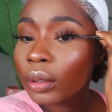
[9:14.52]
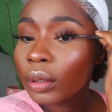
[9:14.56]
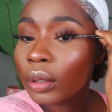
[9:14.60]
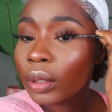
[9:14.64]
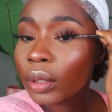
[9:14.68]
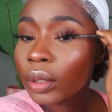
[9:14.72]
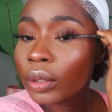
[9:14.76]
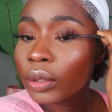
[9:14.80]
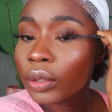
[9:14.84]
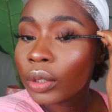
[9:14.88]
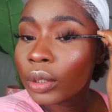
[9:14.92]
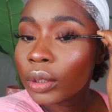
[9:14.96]

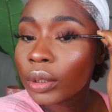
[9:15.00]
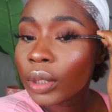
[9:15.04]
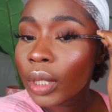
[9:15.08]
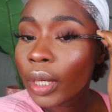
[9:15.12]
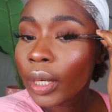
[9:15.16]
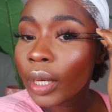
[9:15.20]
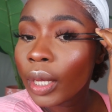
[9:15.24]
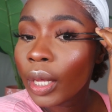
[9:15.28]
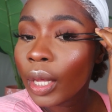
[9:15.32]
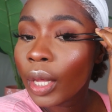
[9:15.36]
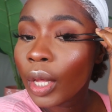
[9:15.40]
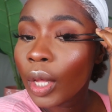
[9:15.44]
This just
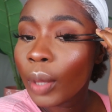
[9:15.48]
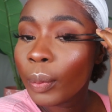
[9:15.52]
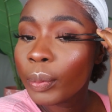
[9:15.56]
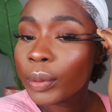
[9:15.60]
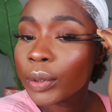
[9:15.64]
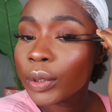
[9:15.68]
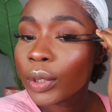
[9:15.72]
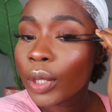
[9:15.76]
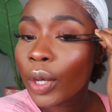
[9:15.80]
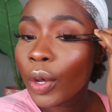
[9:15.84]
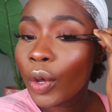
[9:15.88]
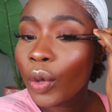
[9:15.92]
like
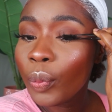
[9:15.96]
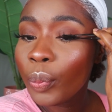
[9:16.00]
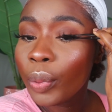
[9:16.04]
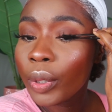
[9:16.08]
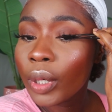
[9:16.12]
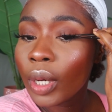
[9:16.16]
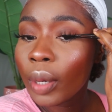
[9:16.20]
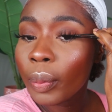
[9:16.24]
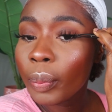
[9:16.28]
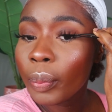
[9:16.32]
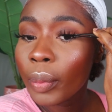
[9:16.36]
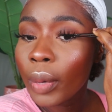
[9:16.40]
helps open
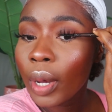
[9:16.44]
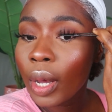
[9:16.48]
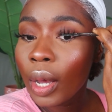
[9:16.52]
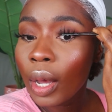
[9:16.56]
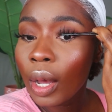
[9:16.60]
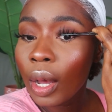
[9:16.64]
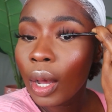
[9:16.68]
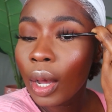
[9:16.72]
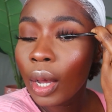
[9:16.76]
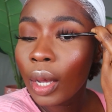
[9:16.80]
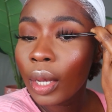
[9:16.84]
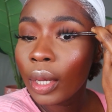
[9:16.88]
up my
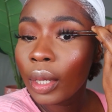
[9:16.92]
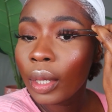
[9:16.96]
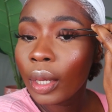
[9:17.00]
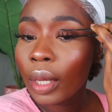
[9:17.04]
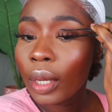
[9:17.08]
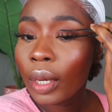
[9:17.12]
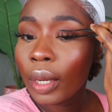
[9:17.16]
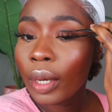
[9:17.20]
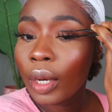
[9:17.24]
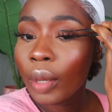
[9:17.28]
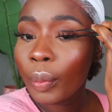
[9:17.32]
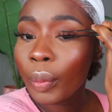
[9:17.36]
eye a
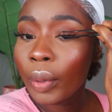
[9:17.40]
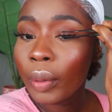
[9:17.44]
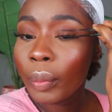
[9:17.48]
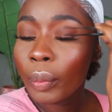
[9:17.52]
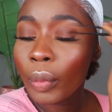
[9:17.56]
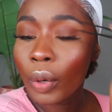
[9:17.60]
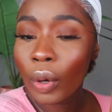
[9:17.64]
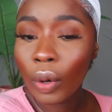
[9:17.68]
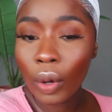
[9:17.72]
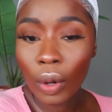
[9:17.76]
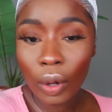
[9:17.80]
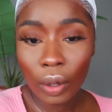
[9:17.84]
little bit
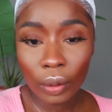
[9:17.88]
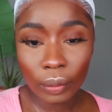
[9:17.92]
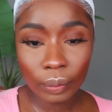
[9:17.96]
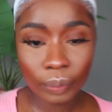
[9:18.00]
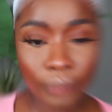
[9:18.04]
more.